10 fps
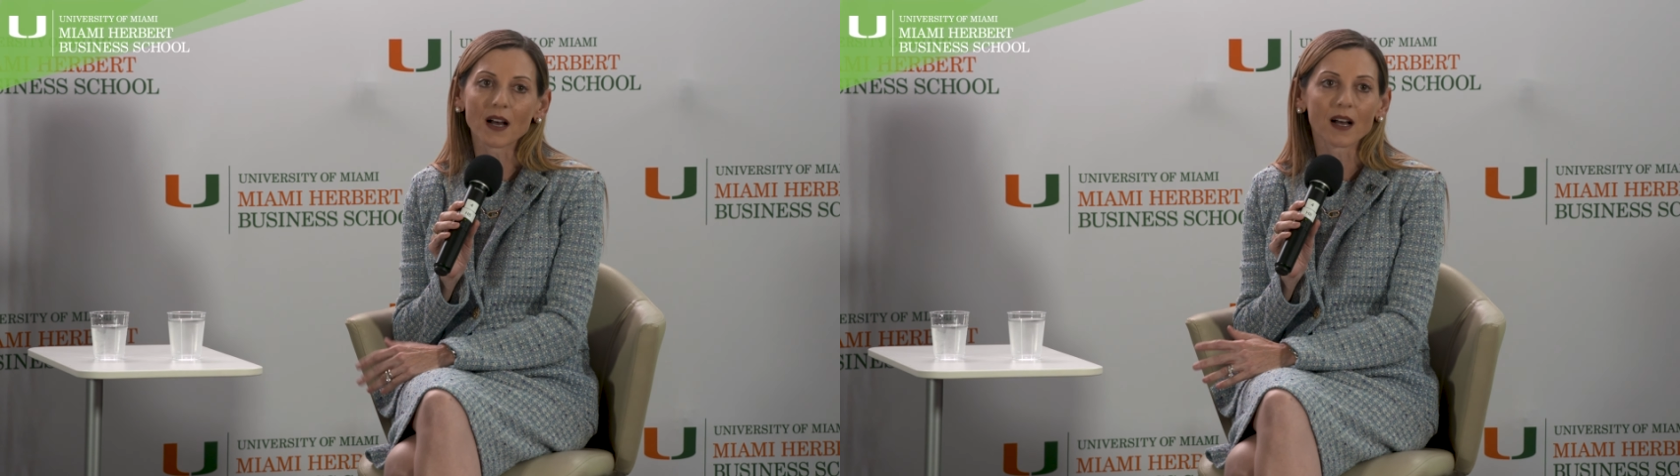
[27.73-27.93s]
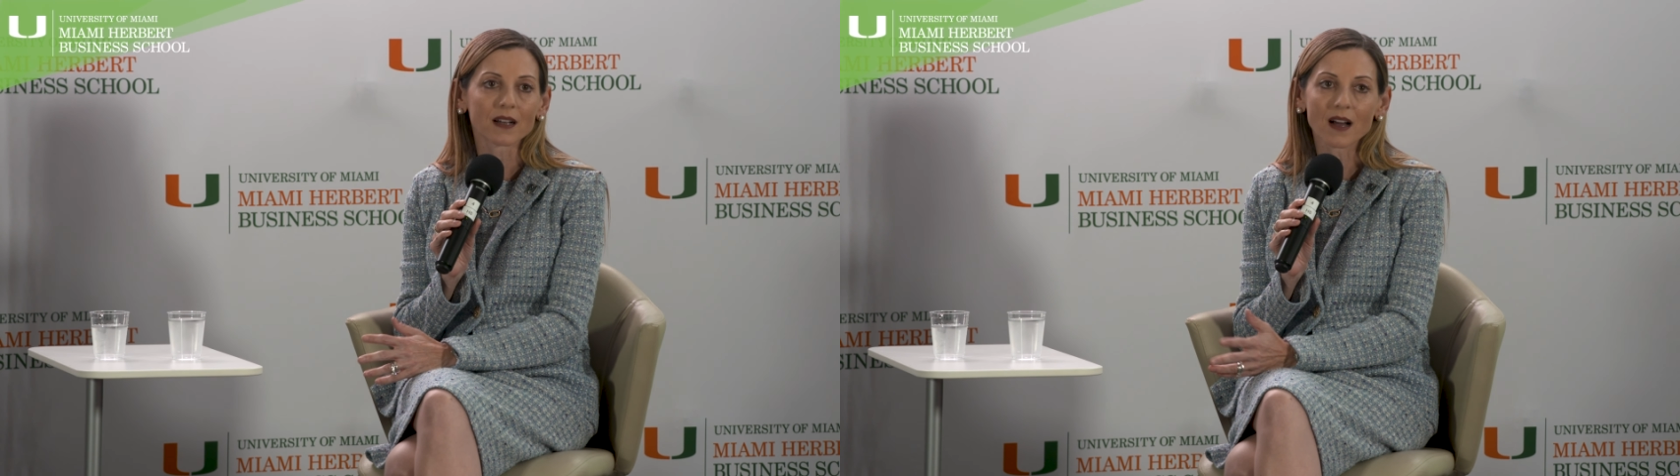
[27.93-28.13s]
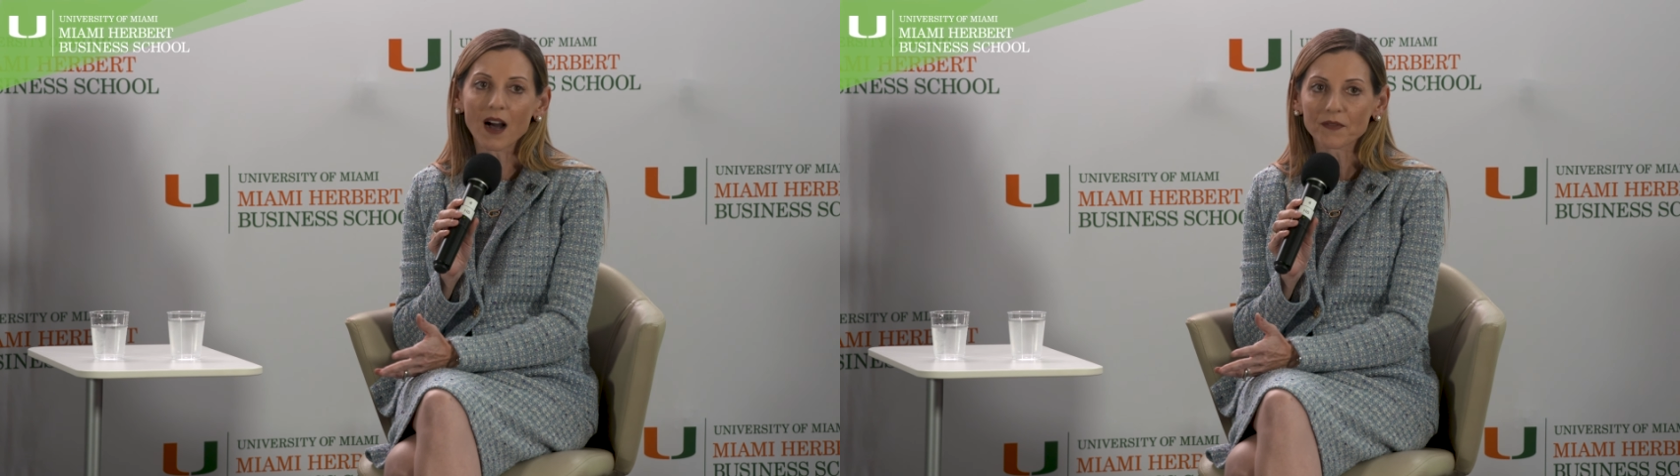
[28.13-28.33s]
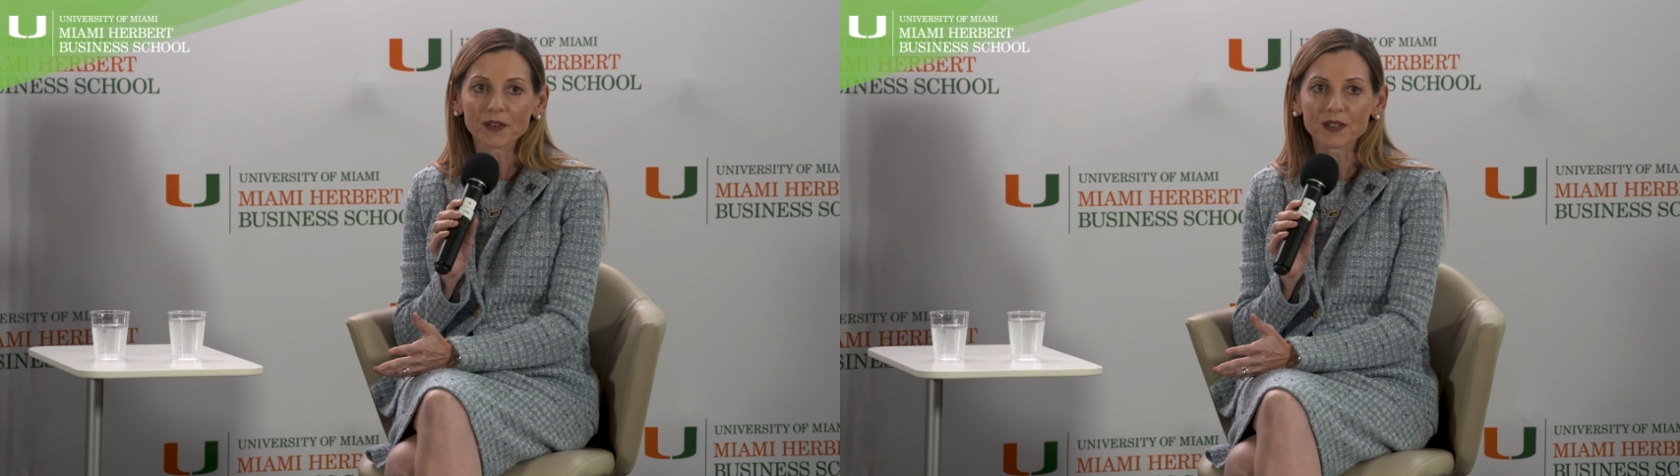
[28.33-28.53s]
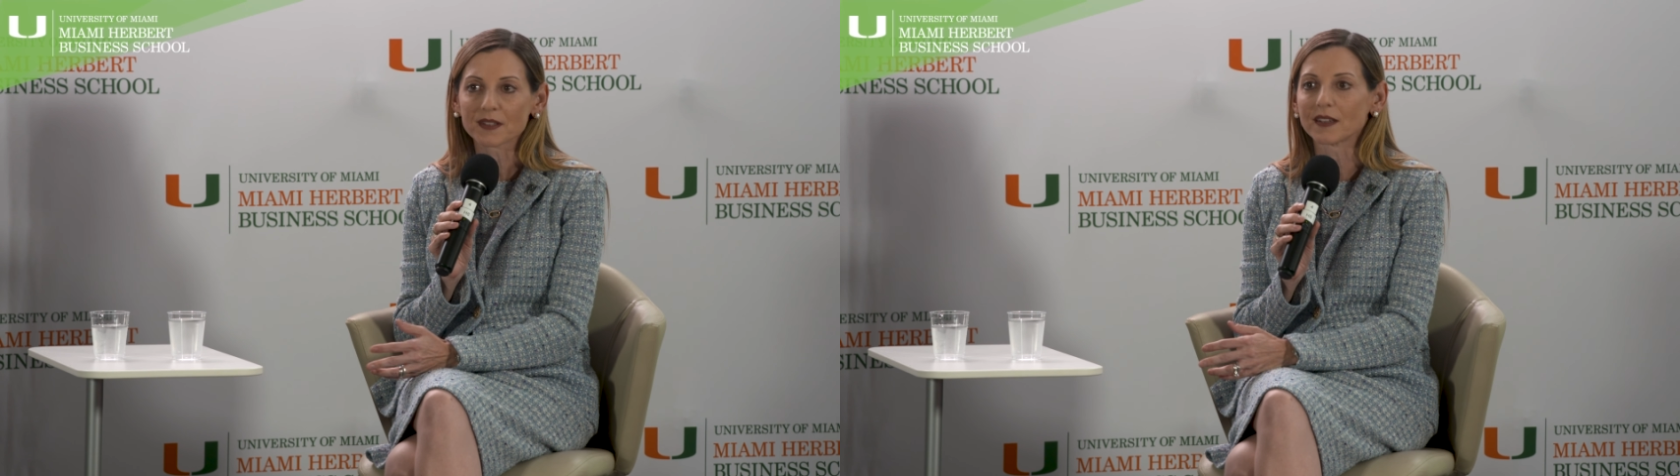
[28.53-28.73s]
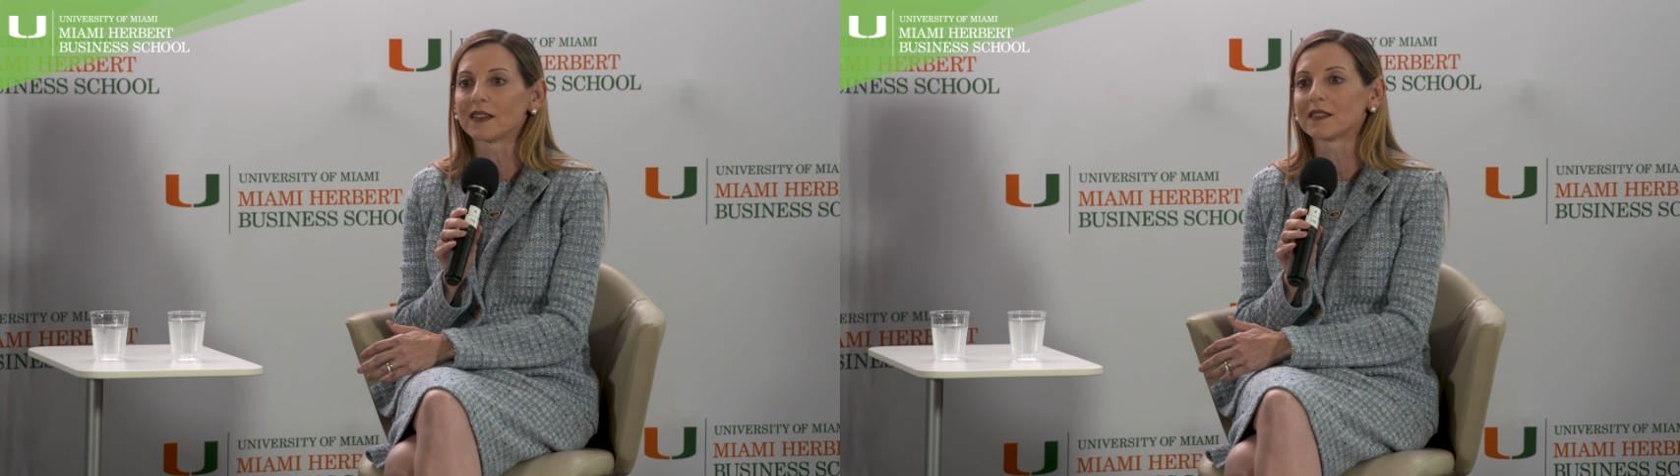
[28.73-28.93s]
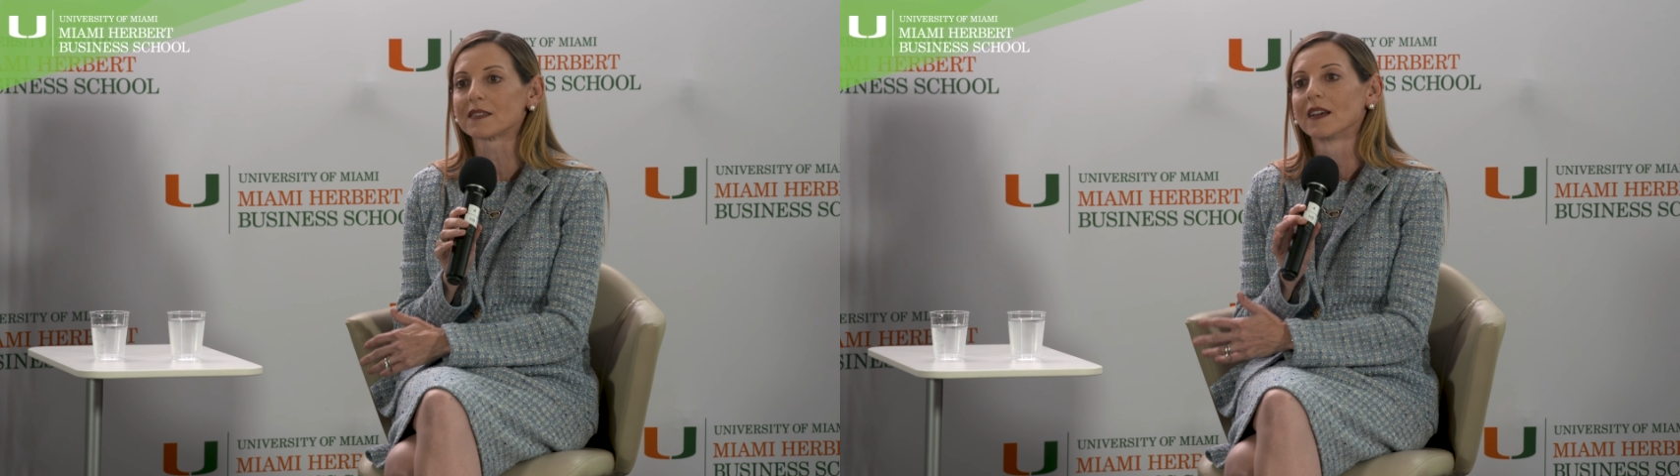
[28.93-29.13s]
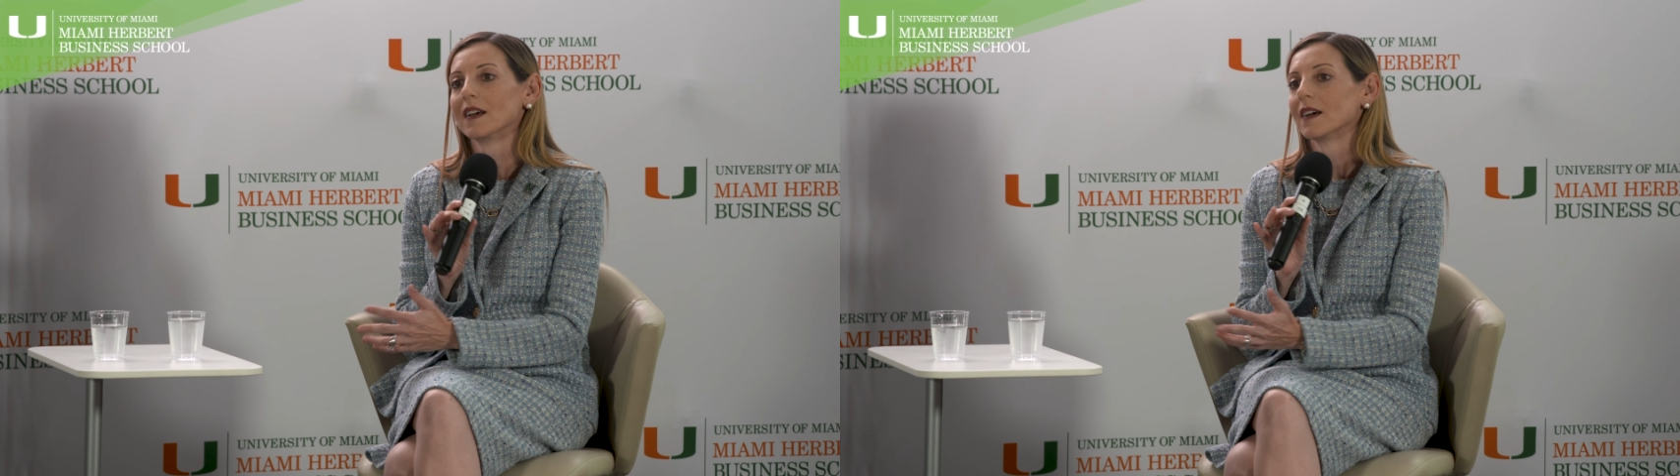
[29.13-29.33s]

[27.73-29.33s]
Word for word: uh, conferences,